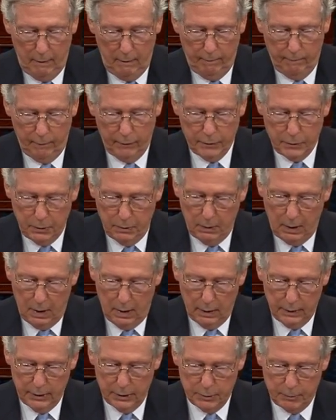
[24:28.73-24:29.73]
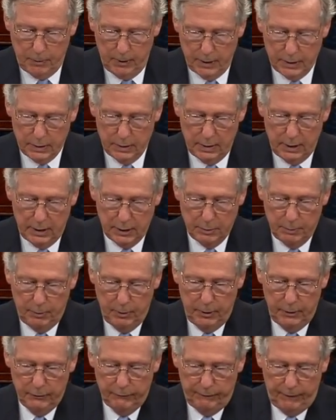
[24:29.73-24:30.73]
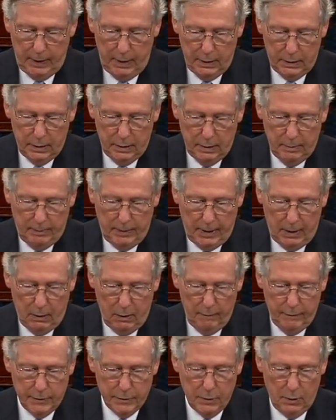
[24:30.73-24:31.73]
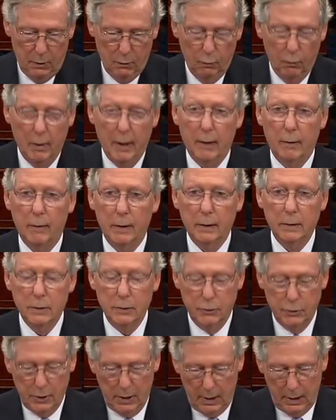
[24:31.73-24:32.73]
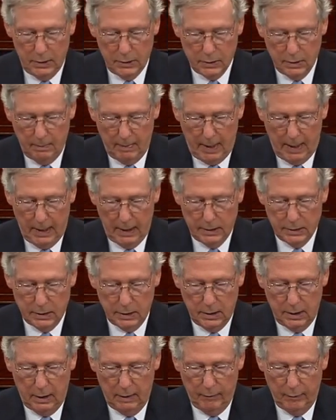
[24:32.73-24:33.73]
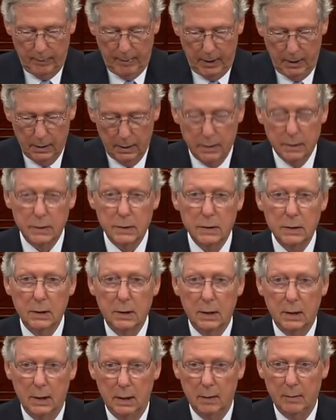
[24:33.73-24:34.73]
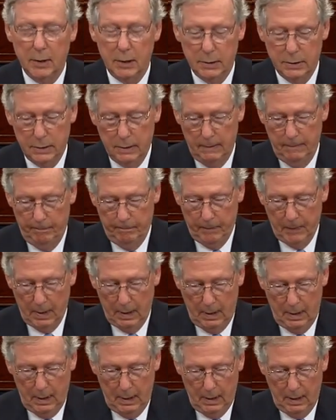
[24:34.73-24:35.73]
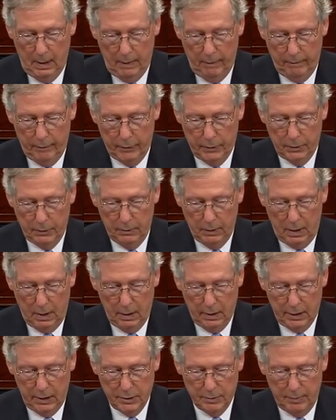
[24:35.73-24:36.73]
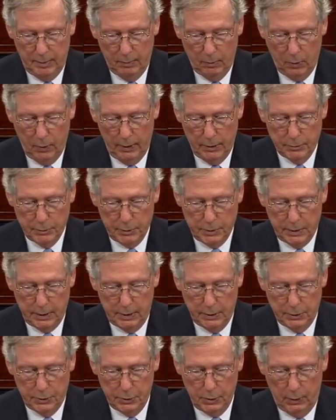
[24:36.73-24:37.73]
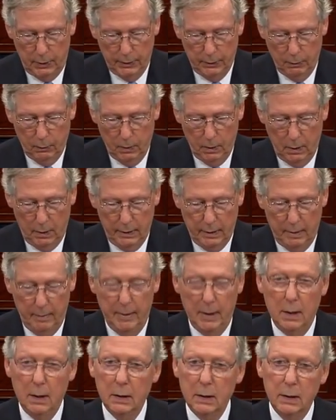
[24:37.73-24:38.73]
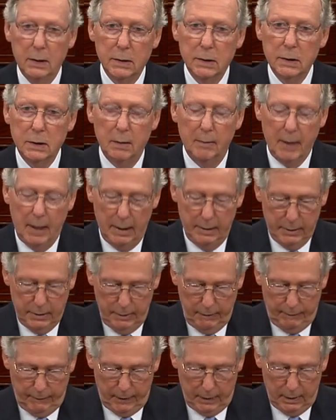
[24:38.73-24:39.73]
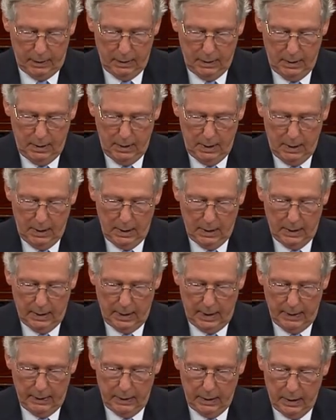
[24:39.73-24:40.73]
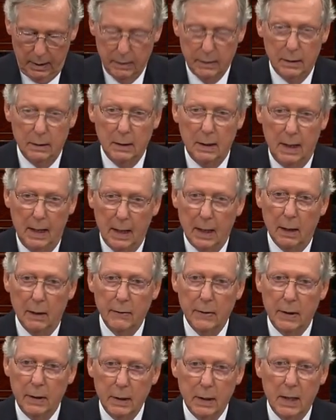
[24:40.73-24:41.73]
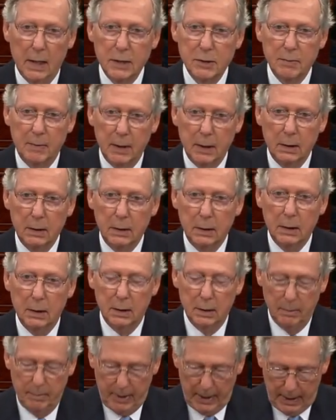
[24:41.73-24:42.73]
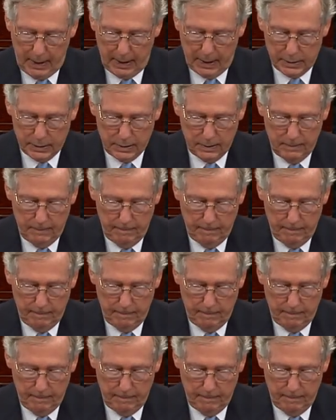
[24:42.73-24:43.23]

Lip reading: For too long, this president has put his faith in the power of his own rhetoric to change the minds of America's enemies. For too long, he's been more interested in showing the world that America is somehow different now than it has been in the past.